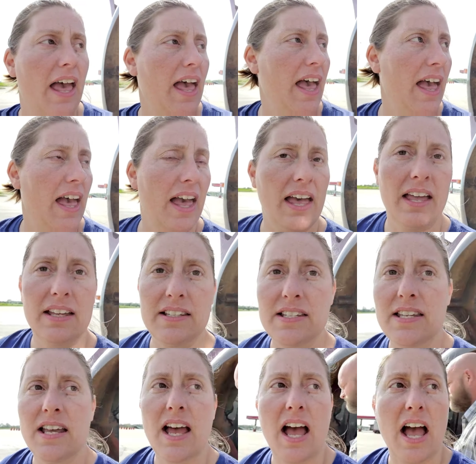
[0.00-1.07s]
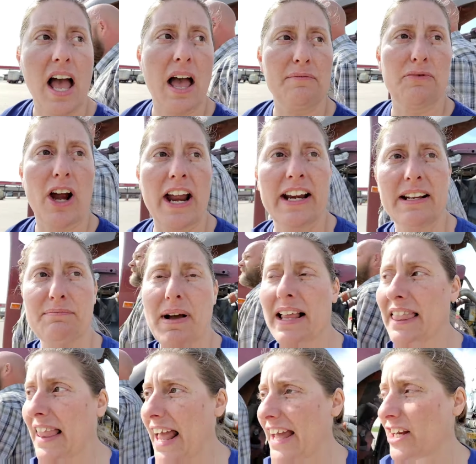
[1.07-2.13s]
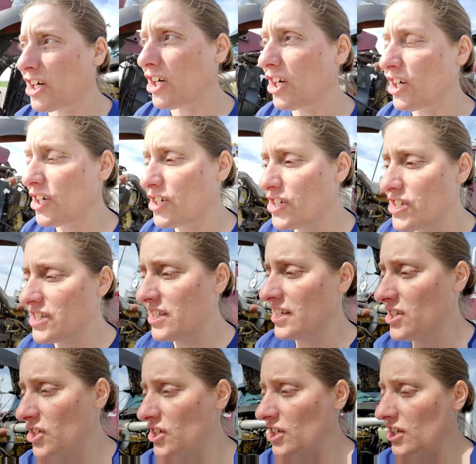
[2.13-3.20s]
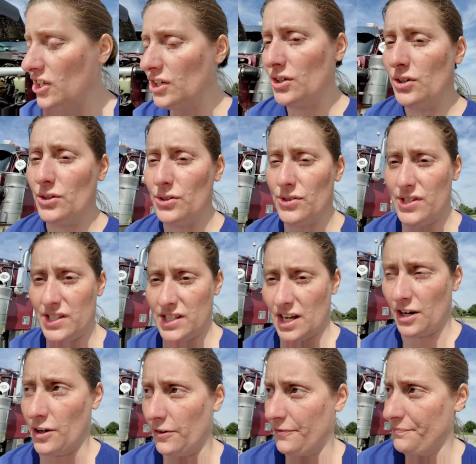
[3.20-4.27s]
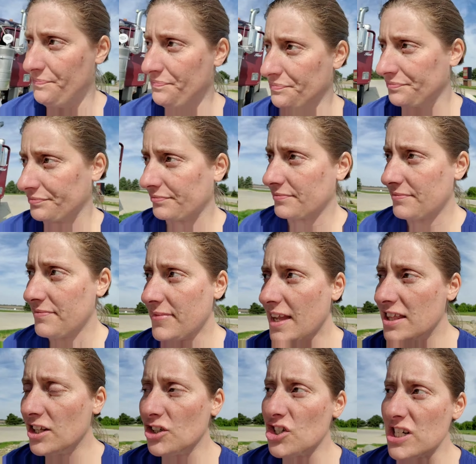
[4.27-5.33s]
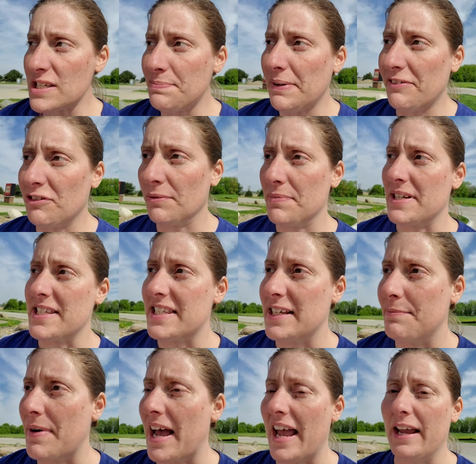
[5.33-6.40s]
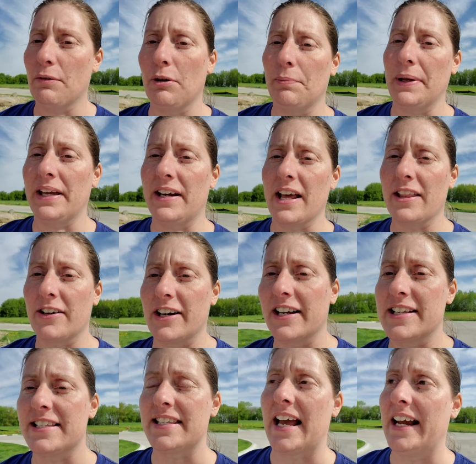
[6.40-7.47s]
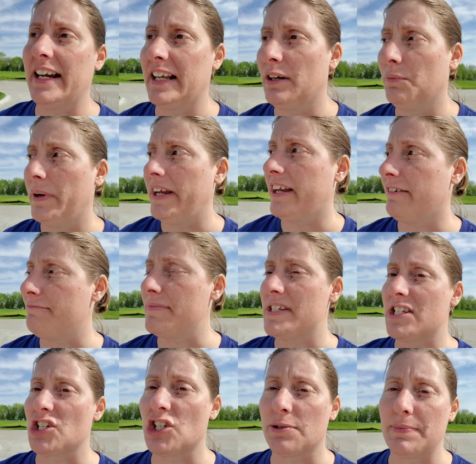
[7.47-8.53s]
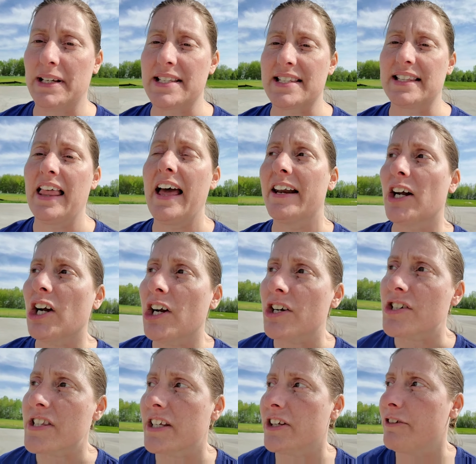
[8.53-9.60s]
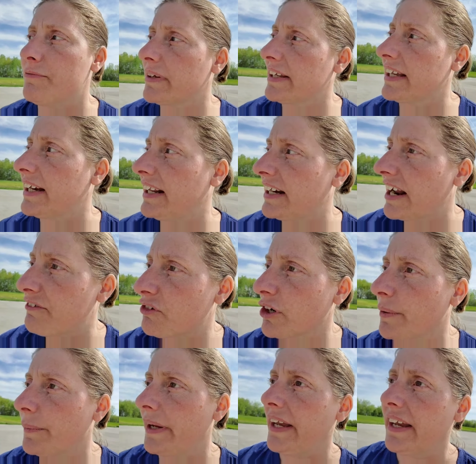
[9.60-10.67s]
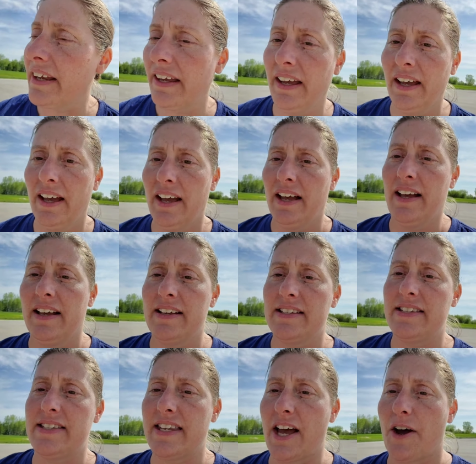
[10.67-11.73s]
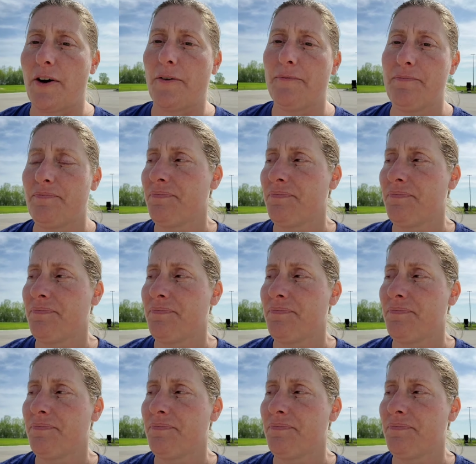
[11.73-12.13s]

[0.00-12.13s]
and I'm writing my letters to you, so they'll just be from the semi. It will be another exciting week of Missus Schmidt's letters that you've been getting every week. So,